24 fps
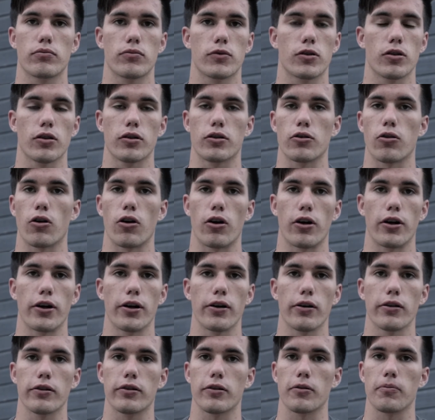
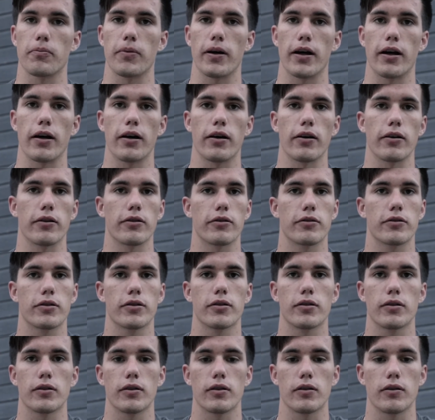tutorials about
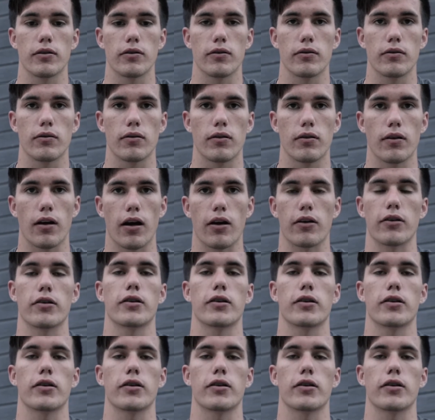how